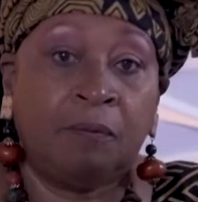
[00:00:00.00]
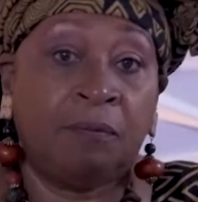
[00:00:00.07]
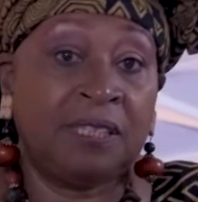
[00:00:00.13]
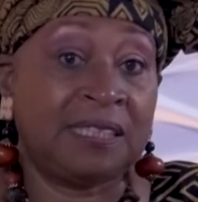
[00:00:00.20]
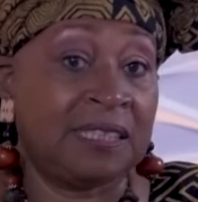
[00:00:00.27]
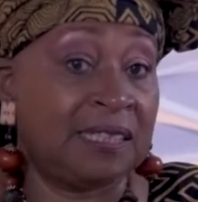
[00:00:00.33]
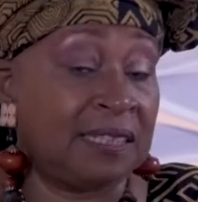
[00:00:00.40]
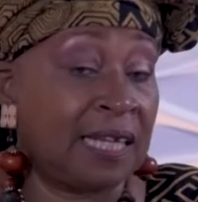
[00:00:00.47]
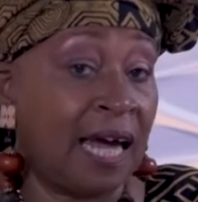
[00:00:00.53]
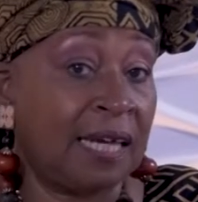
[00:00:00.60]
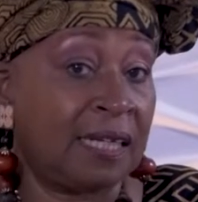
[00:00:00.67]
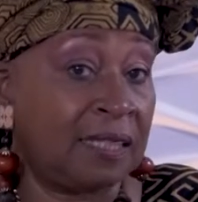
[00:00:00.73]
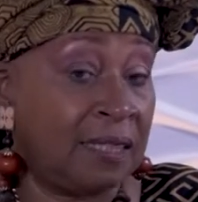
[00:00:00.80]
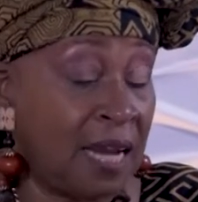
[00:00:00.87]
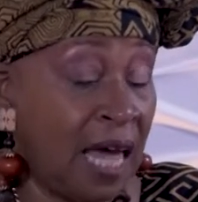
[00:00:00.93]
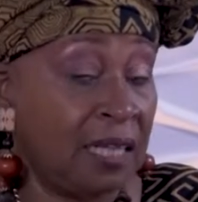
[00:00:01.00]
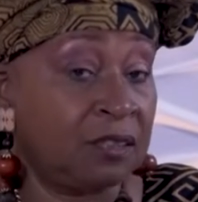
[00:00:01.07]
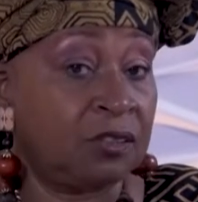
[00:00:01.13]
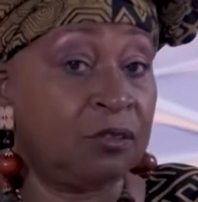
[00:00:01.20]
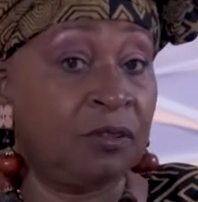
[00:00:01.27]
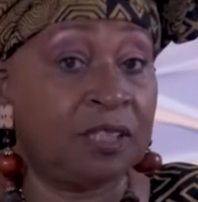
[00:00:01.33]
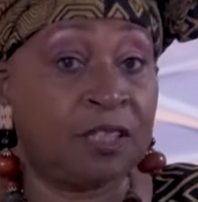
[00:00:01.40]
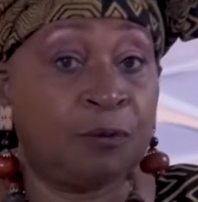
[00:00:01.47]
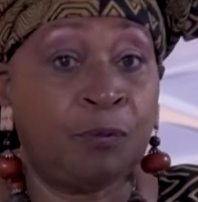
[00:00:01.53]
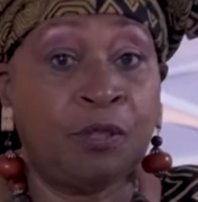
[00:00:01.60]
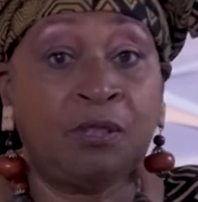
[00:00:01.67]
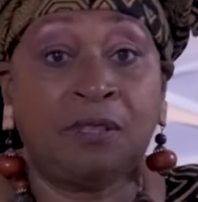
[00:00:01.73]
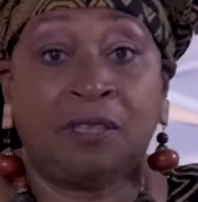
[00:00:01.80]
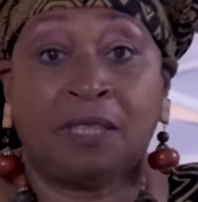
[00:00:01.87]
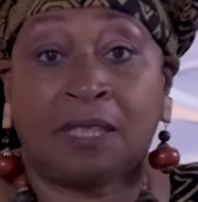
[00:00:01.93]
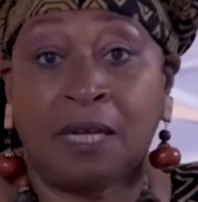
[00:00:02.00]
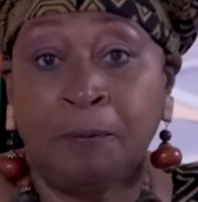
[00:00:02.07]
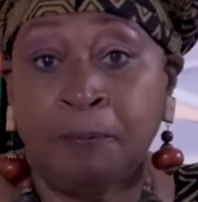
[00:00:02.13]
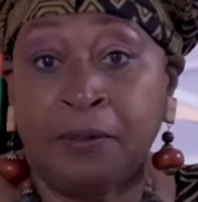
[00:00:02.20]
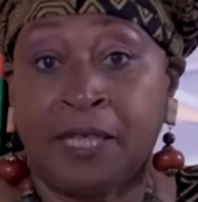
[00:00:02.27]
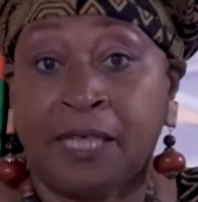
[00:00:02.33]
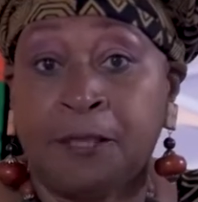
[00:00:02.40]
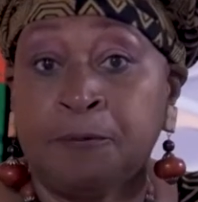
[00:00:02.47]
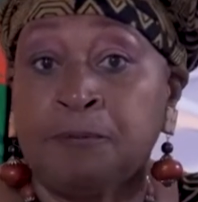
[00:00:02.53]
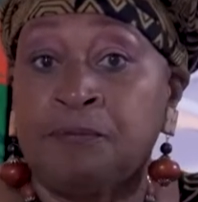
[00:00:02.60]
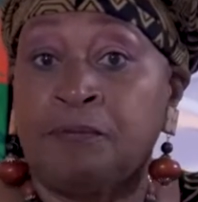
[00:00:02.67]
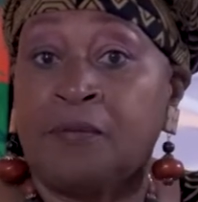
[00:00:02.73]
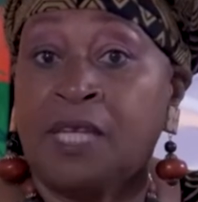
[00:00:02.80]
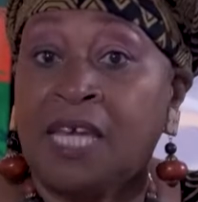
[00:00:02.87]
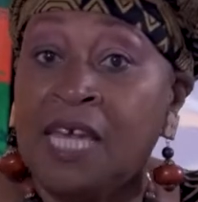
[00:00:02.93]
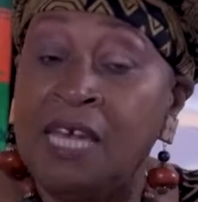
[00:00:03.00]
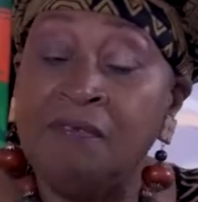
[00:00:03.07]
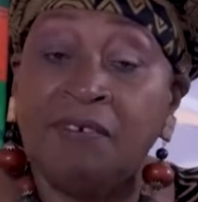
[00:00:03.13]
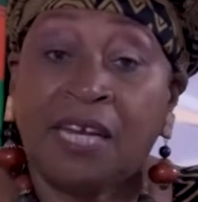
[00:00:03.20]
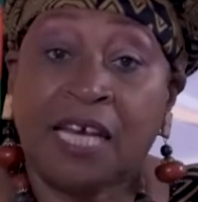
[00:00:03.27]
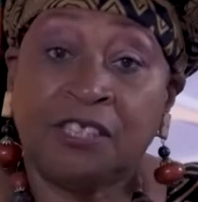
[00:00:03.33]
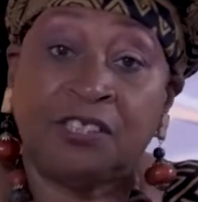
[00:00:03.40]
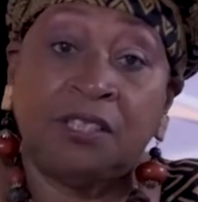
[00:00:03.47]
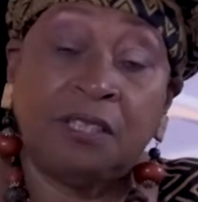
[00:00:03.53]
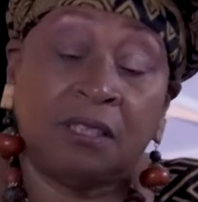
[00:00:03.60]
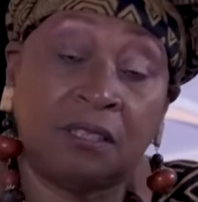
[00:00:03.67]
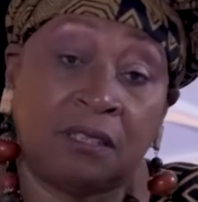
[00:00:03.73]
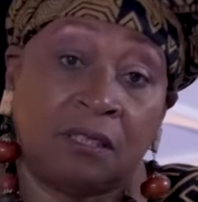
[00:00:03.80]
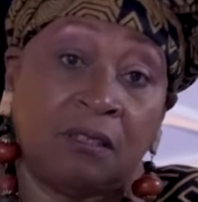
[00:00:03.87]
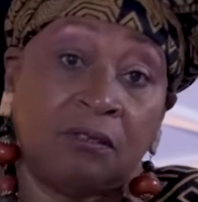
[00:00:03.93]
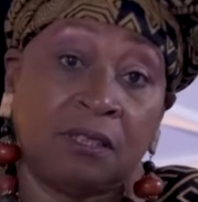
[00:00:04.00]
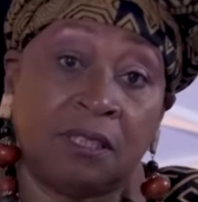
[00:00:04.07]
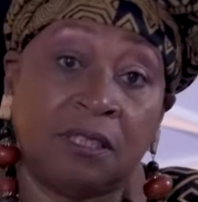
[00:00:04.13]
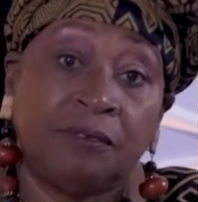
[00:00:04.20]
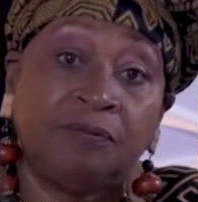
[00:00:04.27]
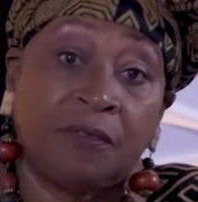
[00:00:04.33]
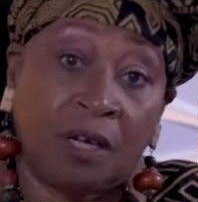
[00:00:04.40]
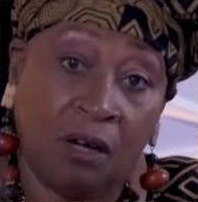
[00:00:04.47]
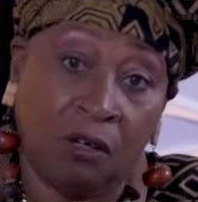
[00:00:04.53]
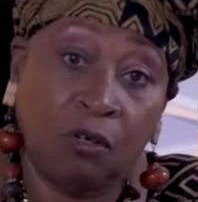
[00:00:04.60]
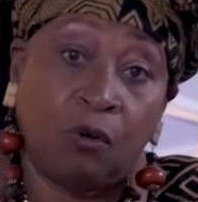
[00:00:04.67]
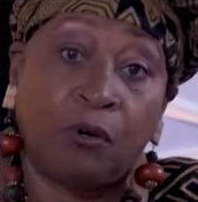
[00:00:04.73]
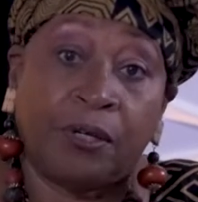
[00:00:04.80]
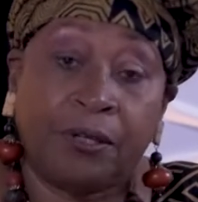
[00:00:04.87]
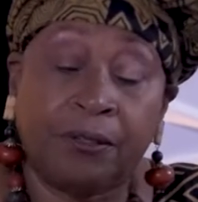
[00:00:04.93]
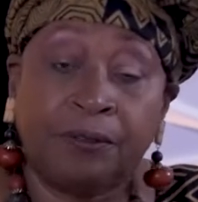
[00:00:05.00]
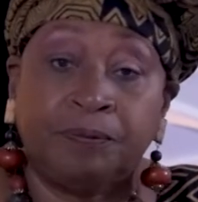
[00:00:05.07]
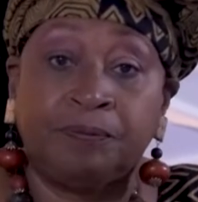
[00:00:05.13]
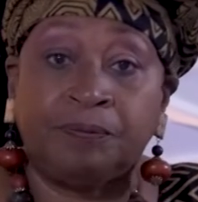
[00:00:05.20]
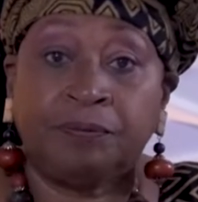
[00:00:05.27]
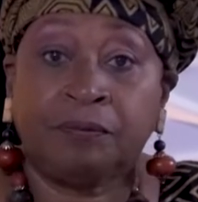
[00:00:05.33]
but decided not to expose the company, even as she consulted a lawyer.